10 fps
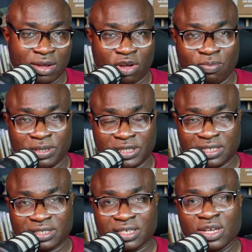
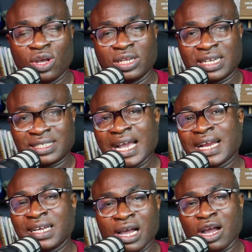competence. The
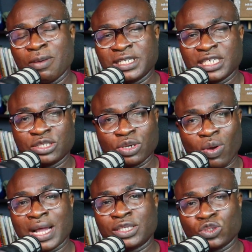technical competence
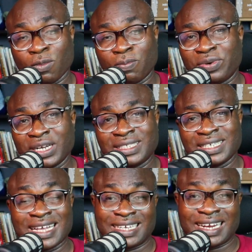required to operate
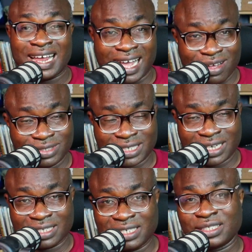as an
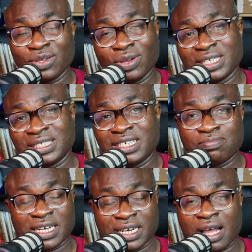accountant is not the same
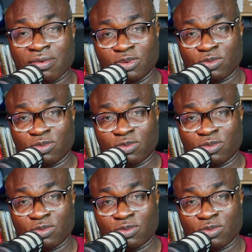technical